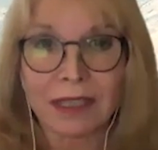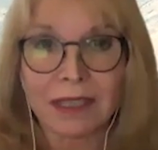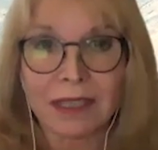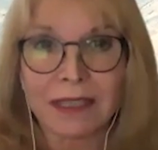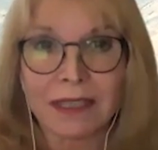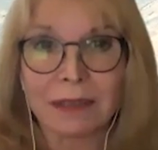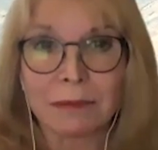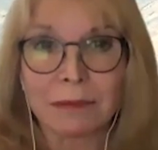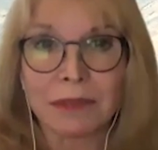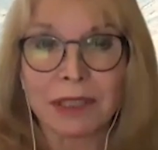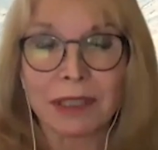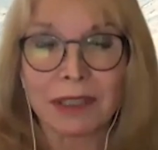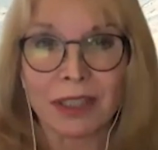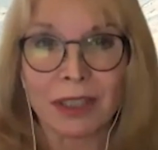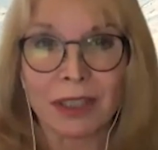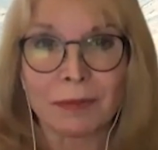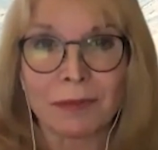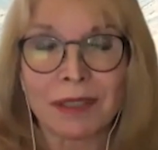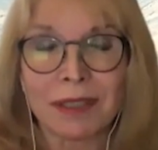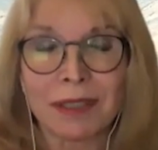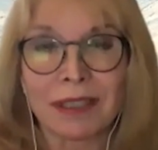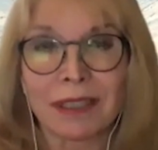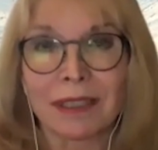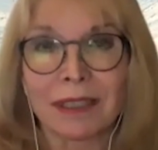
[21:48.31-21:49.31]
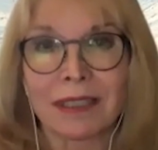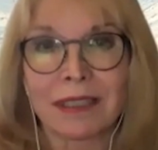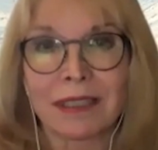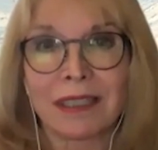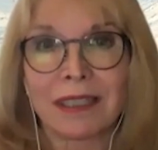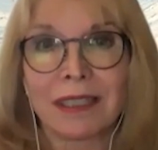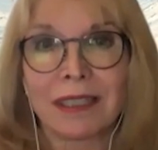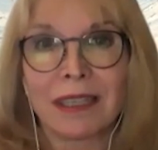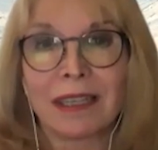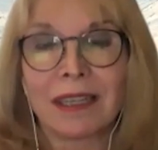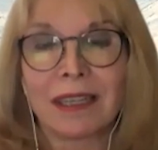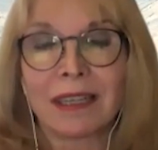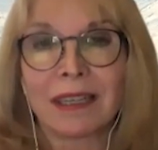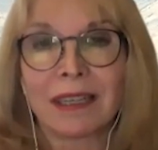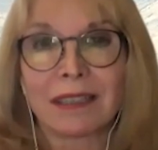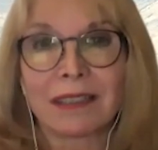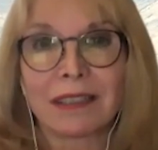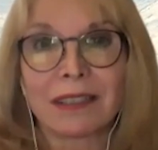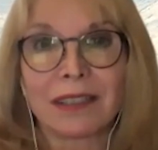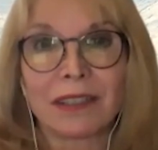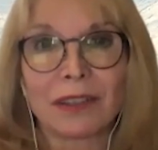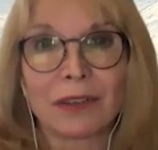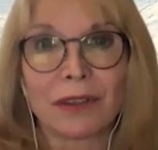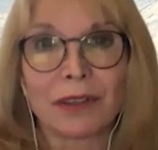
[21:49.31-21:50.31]
sometimes that,
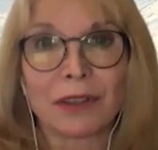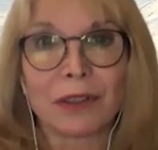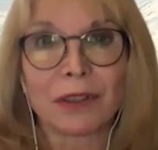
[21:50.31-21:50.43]
the